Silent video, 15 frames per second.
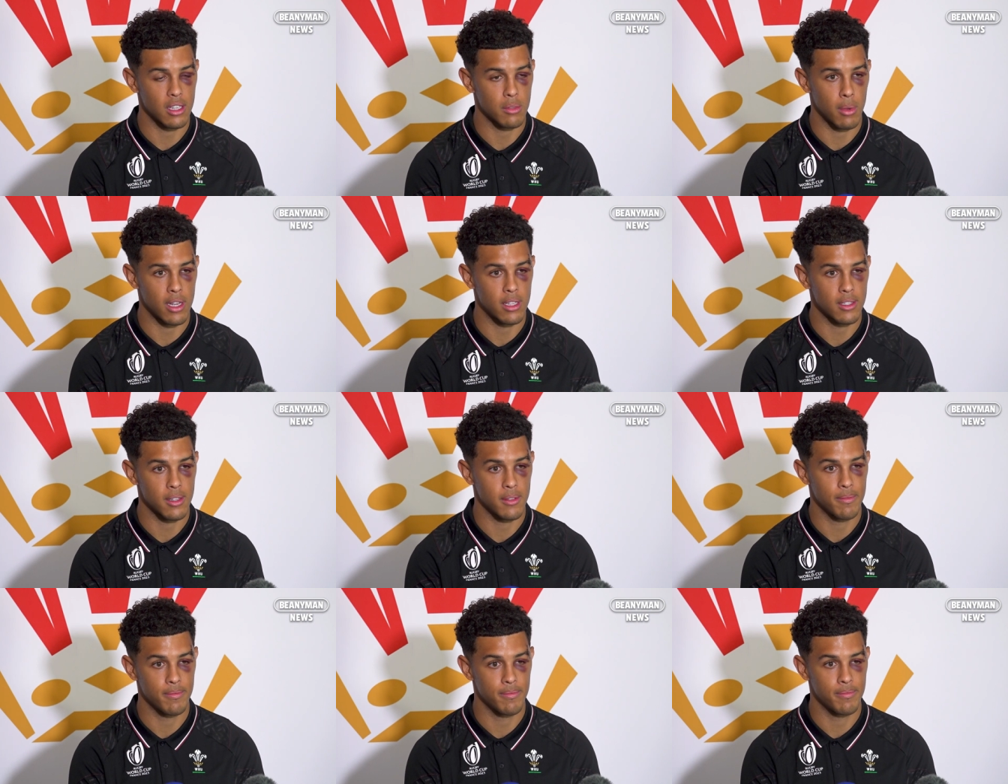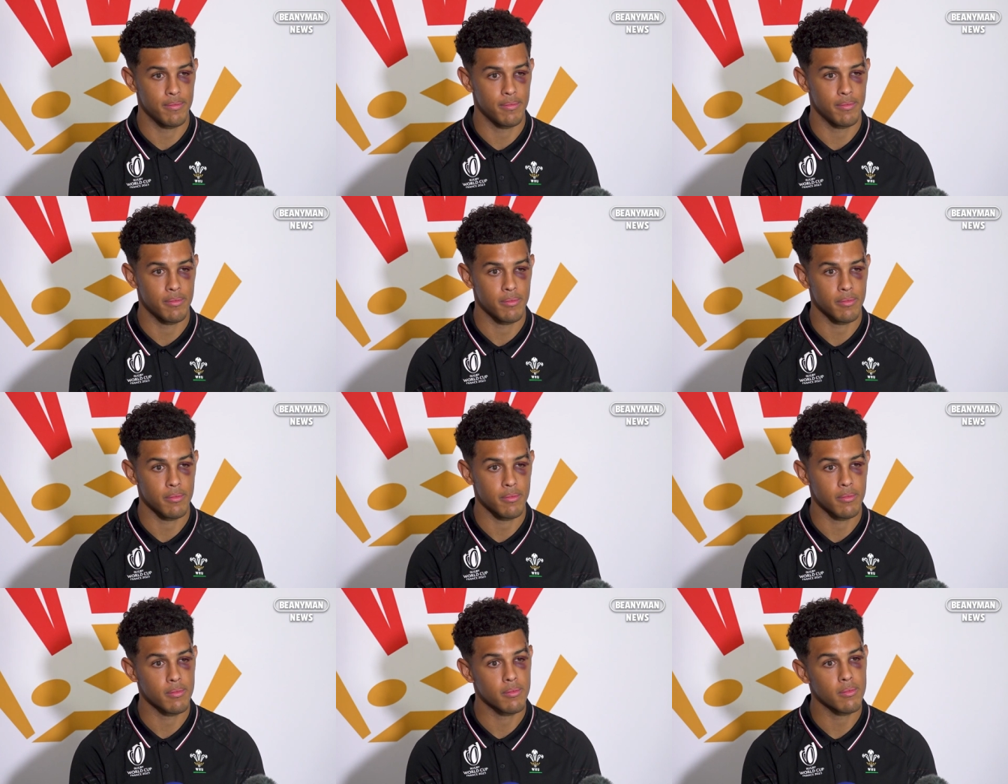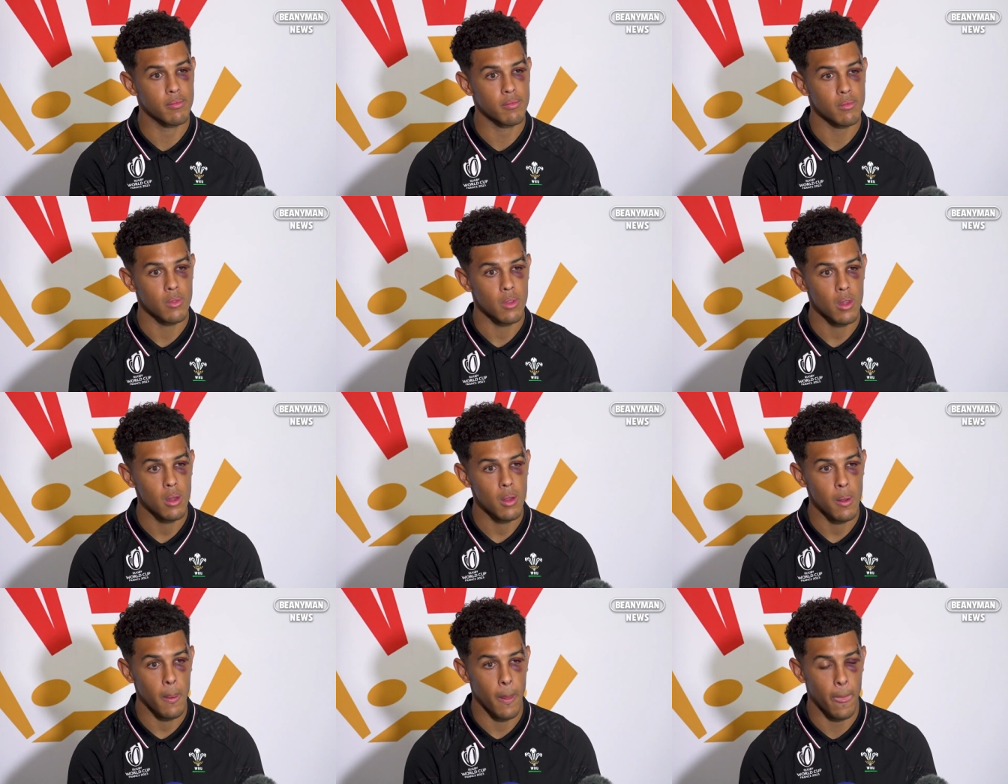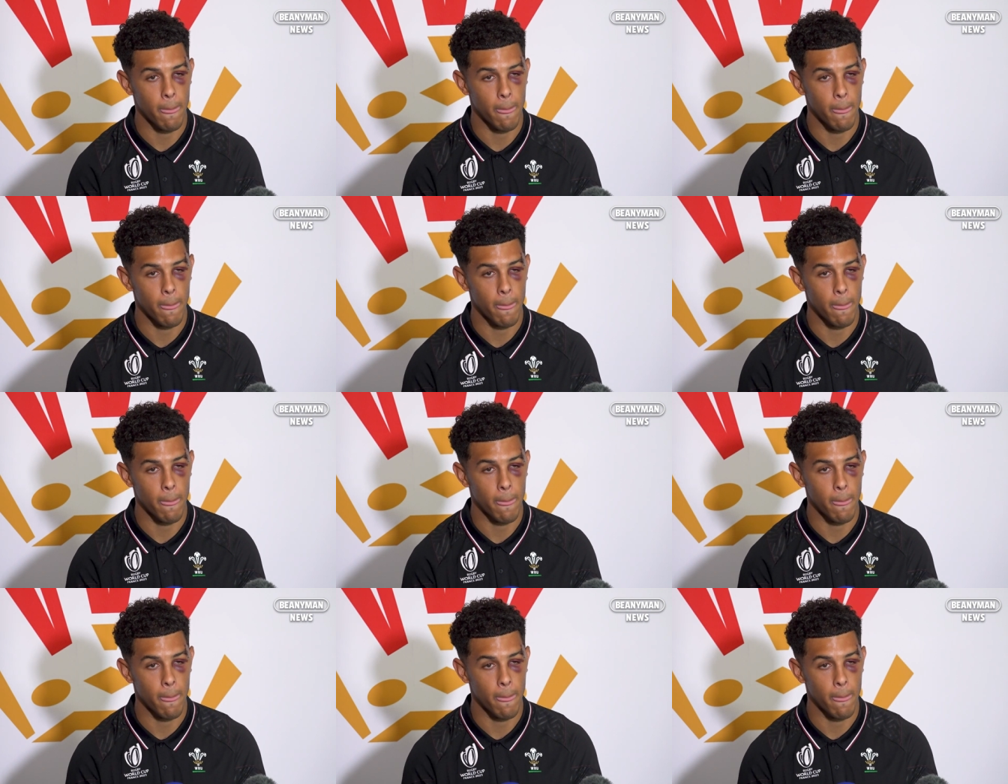place. Wales rival being the underdog?